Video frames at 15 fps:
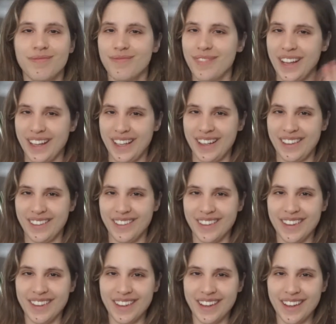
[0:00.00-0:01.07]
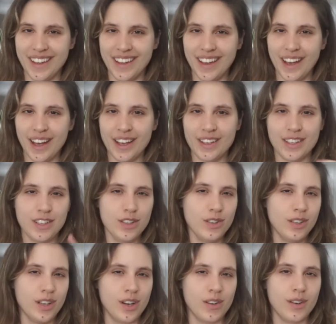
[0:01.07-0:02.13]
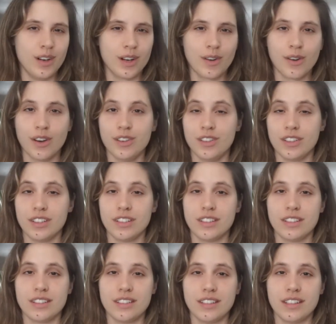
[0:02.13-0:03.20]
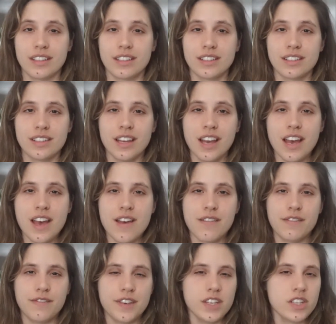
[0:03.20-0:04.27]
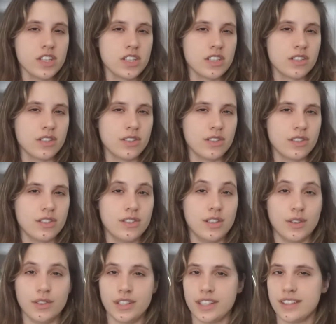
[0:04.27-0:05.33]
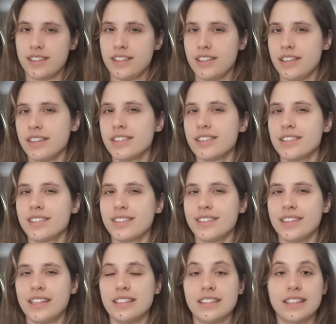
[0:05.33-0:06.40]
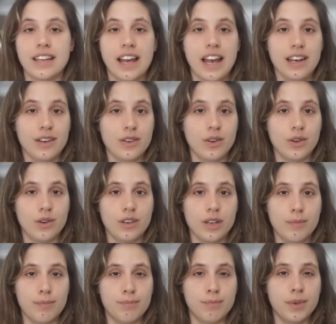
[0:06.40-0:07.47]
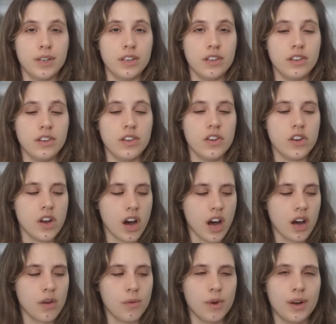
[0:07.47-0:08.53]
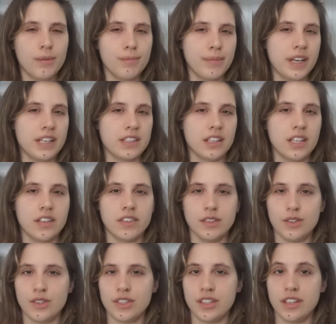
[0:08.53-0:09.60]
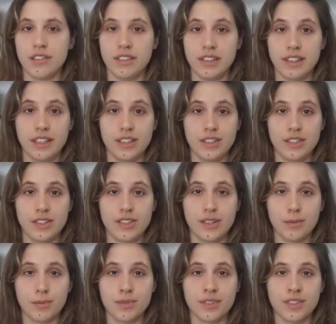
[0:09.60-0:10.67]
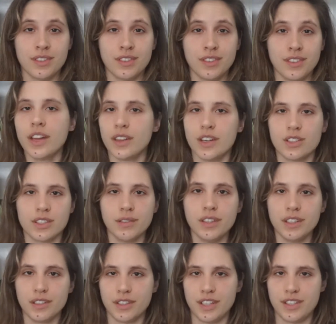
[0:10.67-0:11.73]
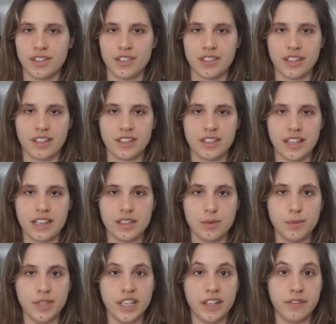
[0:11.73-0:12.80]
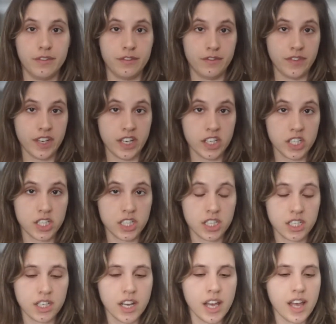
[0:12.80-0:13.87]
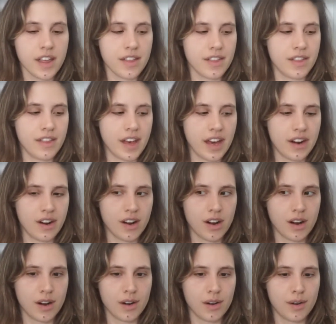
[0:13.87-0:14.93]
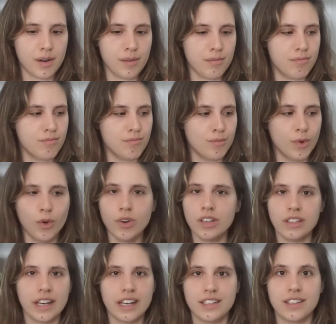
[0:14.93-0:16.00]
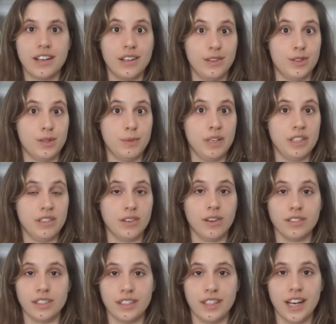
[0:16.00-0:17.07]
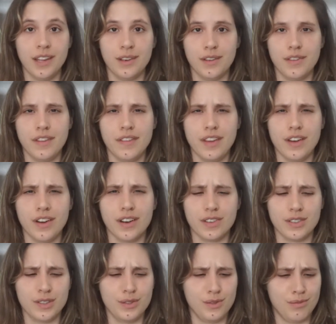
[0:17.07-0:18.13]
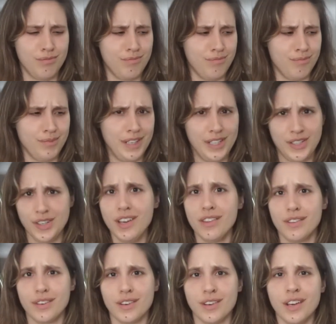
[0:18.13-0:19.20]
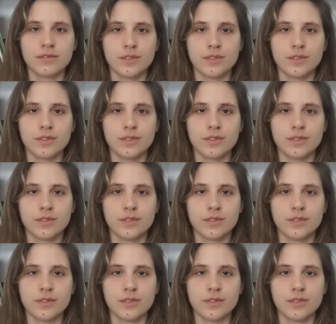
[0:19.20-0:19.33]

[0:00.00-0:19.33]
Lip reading: Hello. Did you know, according to statistics, fish don't exist? It's a category, but not one based on evolutionary relationships. There are so many creatures that are said to be fish that are more alike to other species altogether than they are to each other.